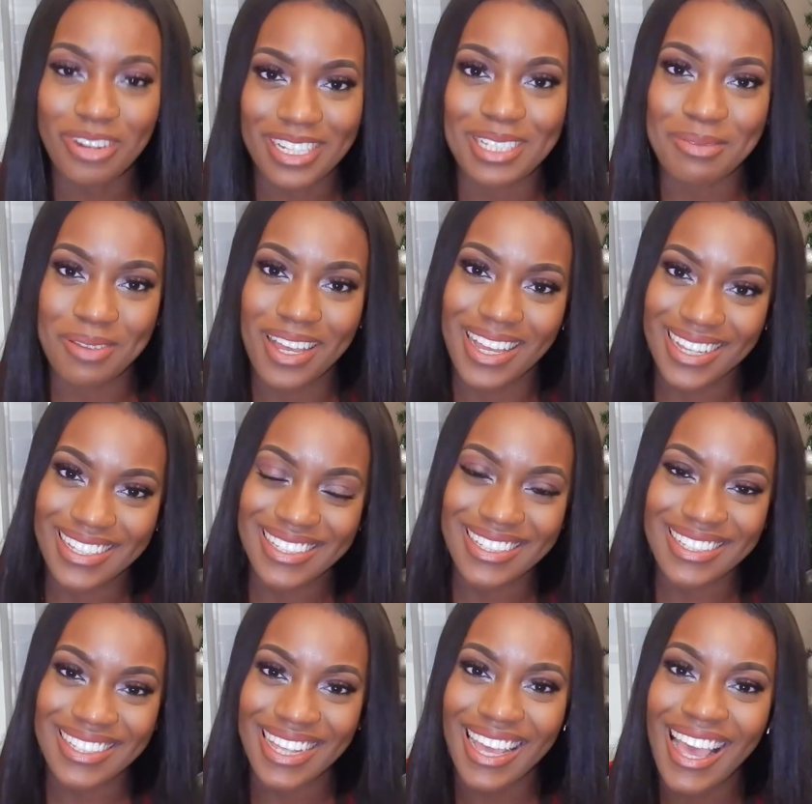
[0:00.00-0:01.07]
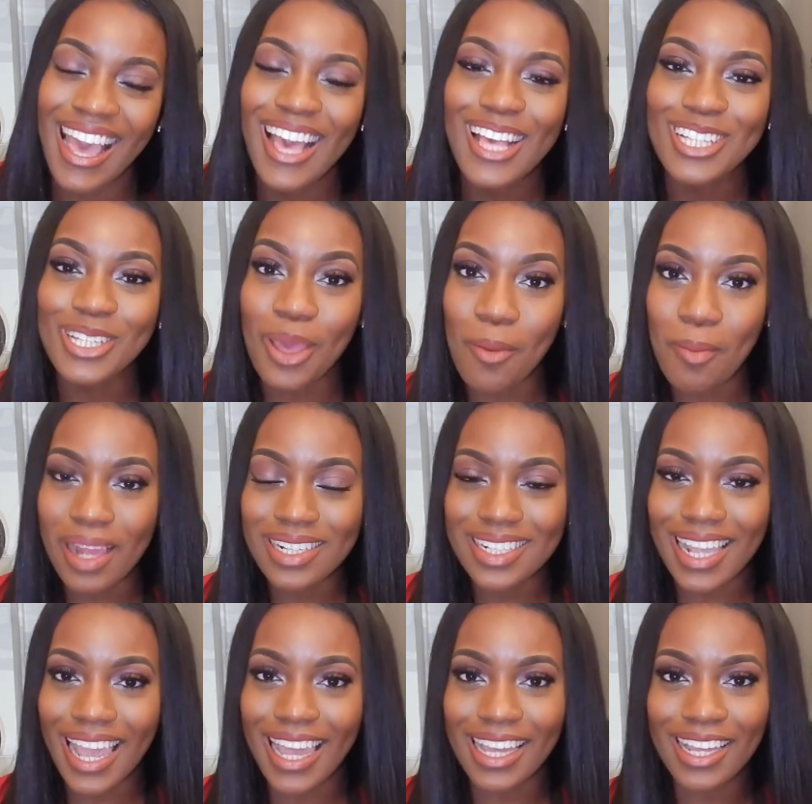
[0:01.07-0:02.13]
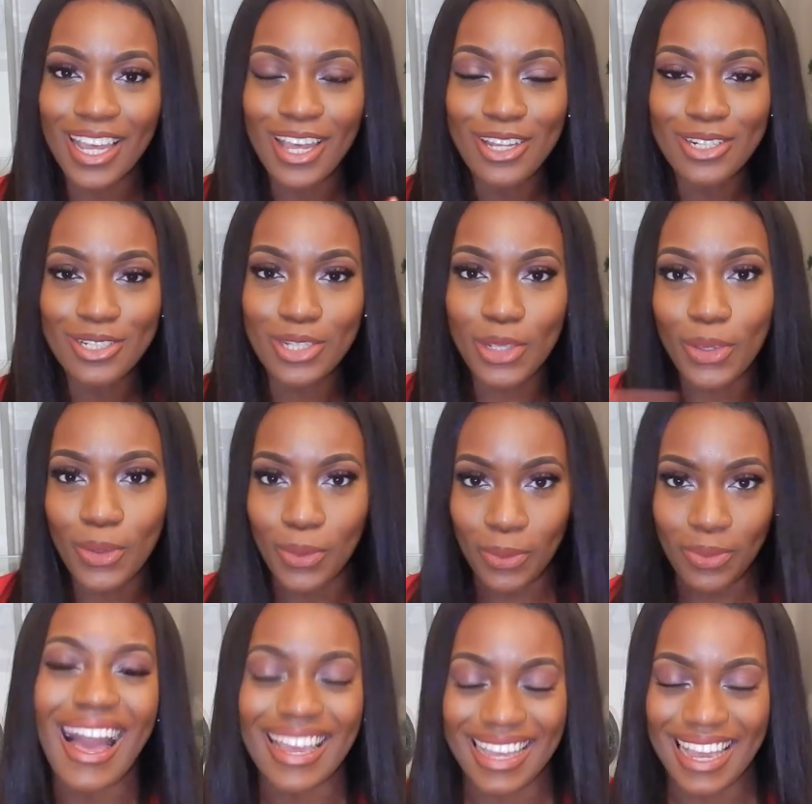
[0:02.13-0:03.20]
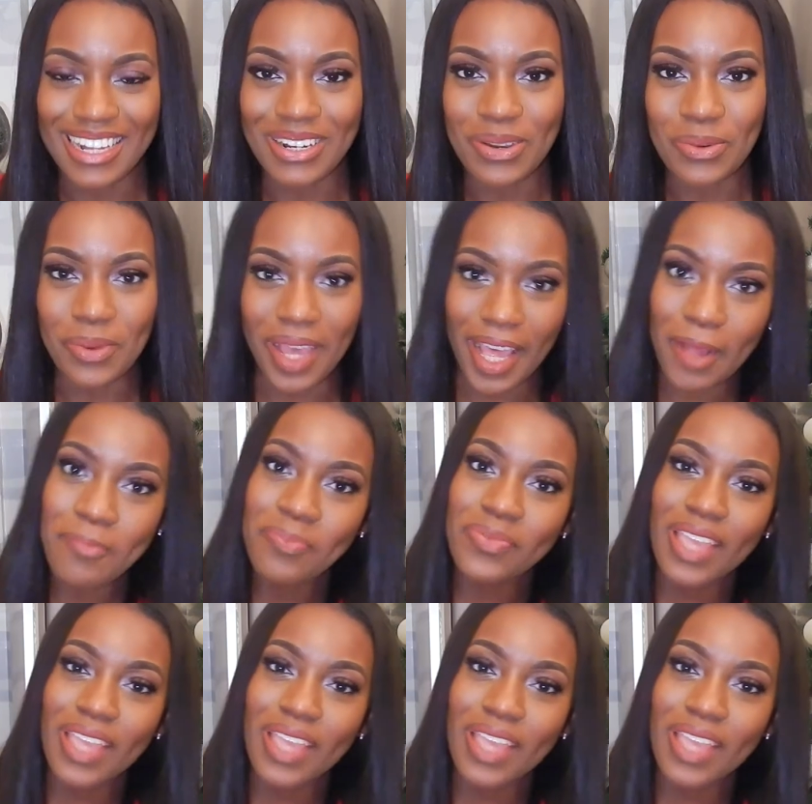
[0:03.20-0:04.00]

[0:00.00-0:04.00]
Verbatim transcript: Christmas. so imagine getting two. I cannot wait.